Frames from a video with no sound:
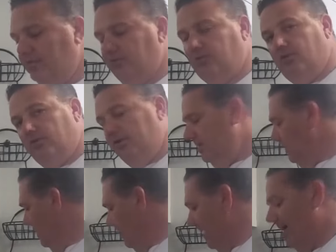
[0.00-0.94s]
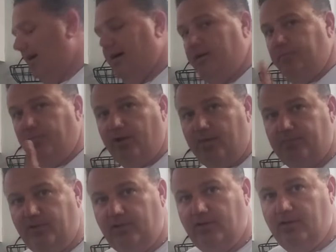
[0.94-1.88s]
that's cooking, I'm
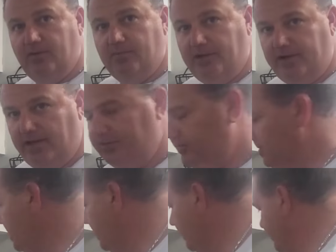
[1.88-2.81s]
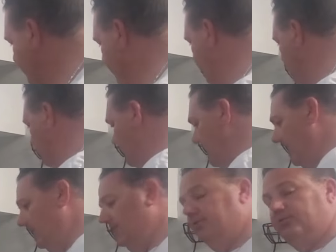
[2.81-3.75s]
prepping my next meal, and
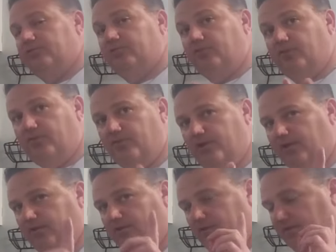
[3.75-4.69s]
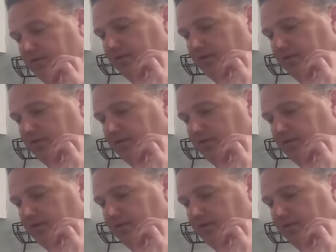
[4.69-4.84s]
that is the Greek